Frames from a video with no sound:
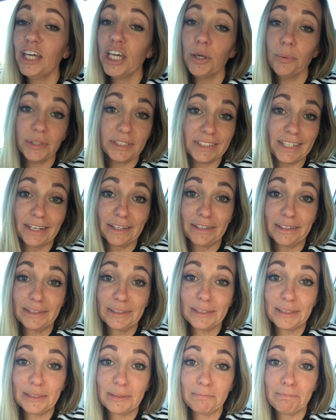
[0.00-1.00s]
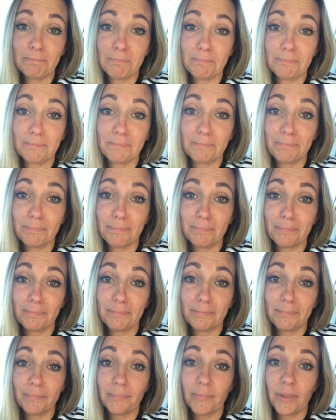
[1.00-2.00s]
It was Sylas.
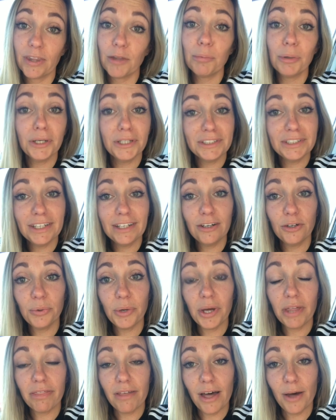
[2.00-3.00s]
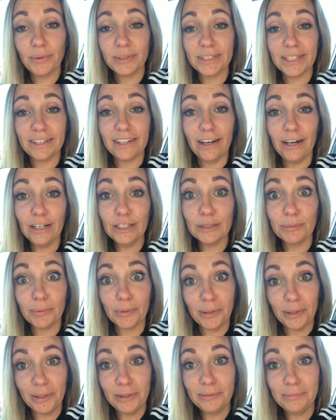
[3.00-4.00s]
The person who I thought was at the
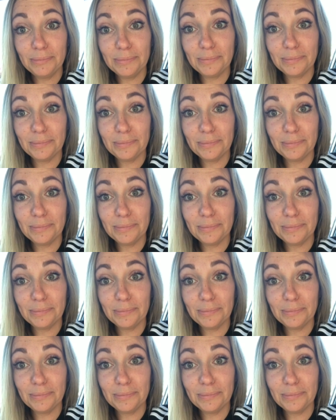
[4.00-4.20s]
hospital